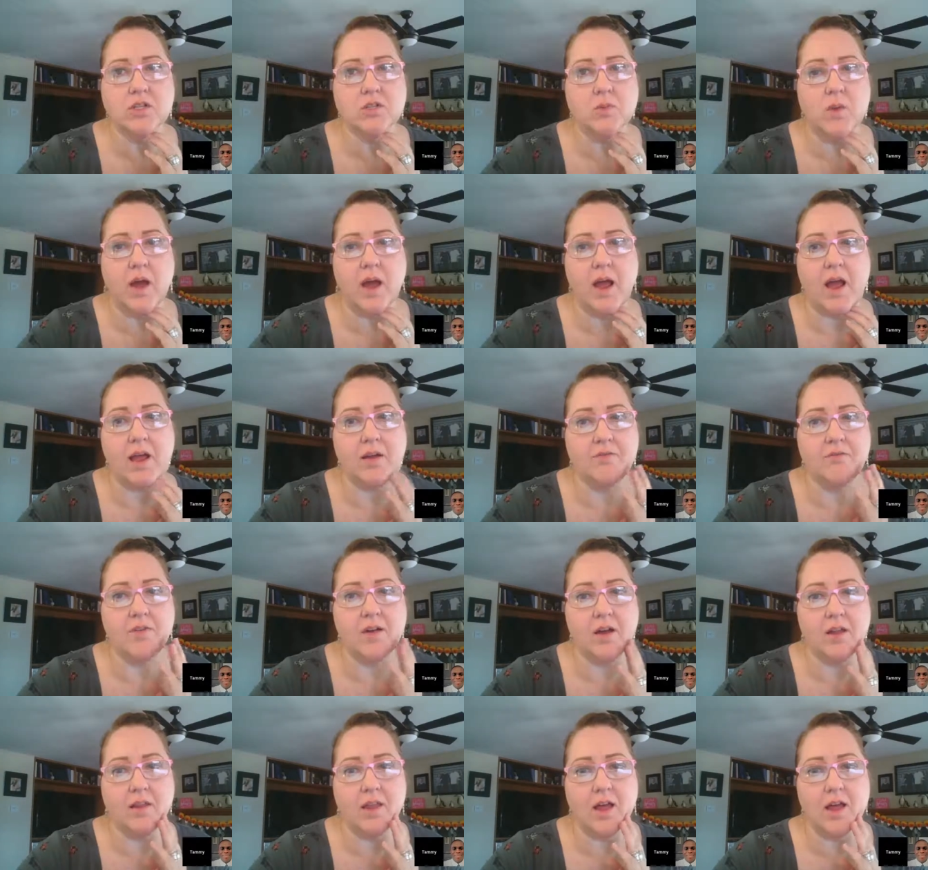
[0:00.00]
is why I
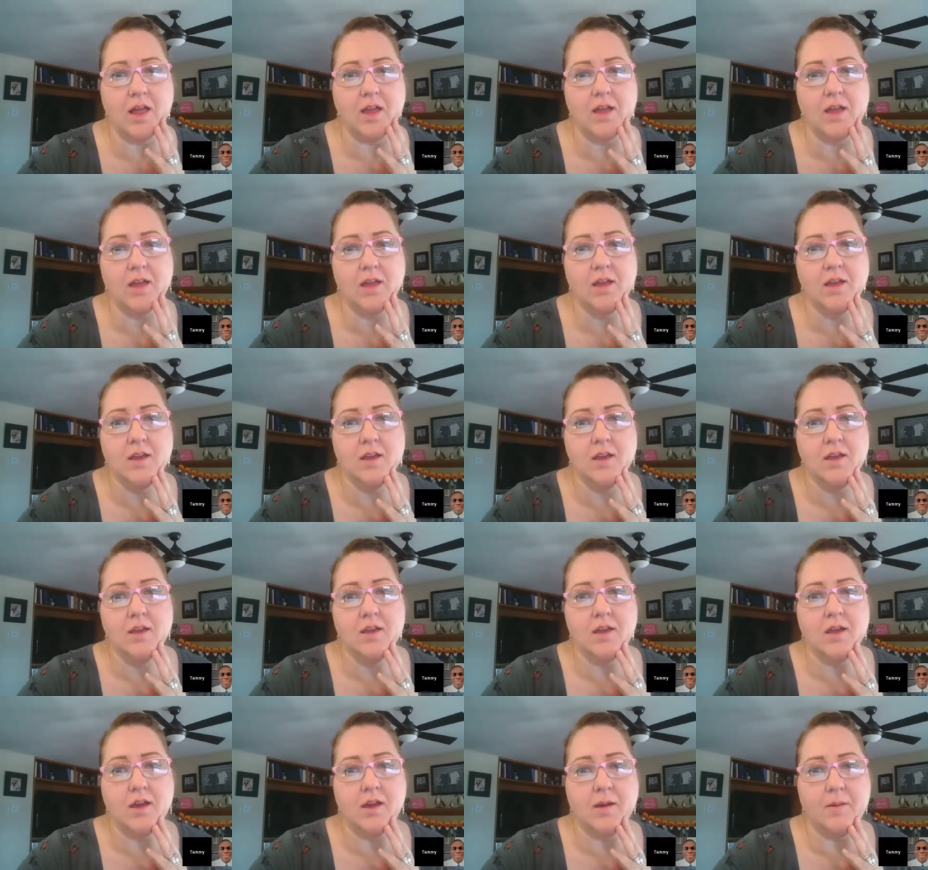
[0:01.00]
felt like
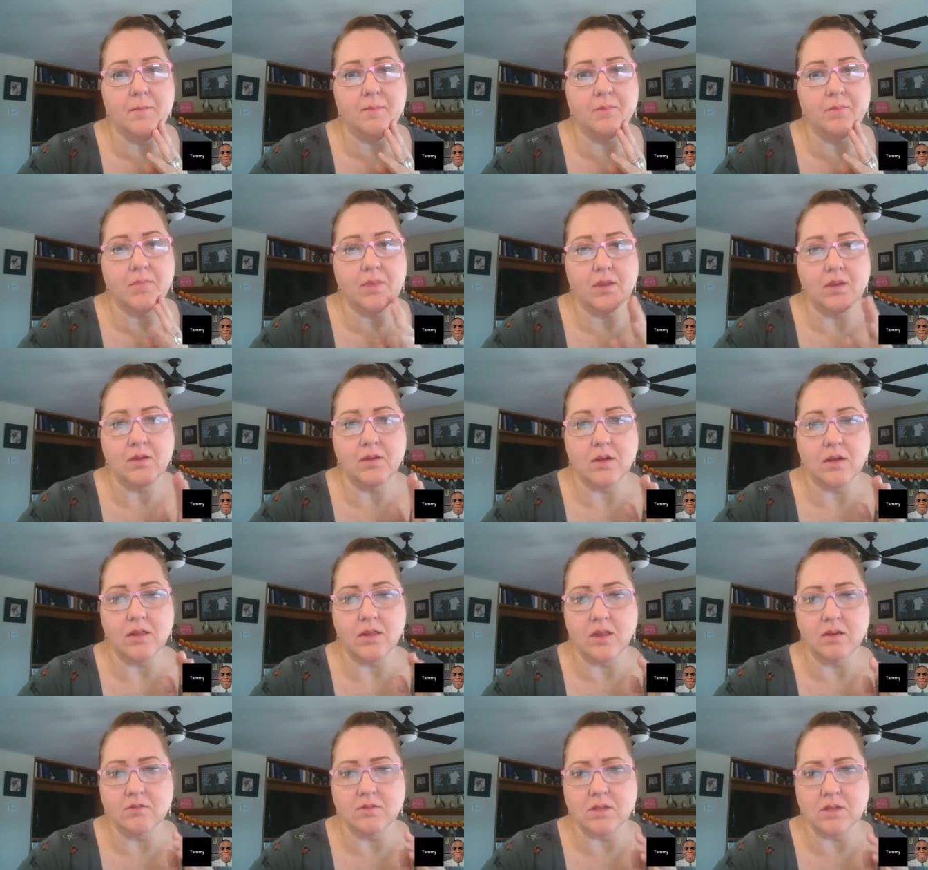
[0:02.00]
I think
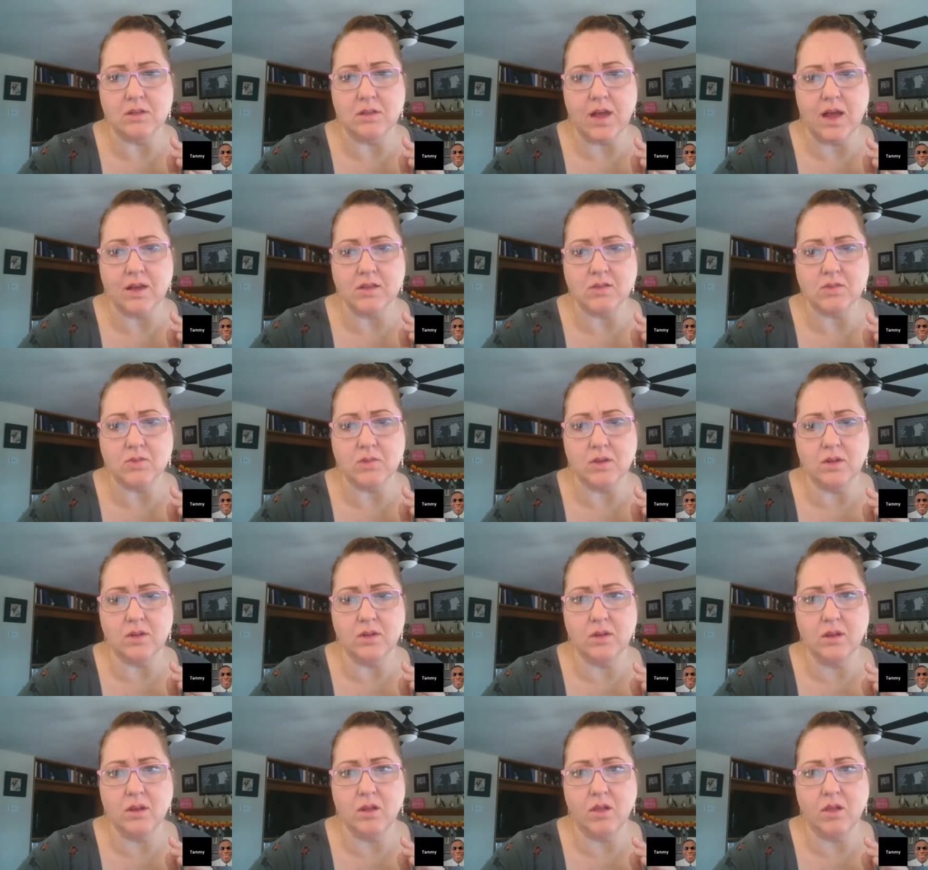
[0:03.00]
it was the last one,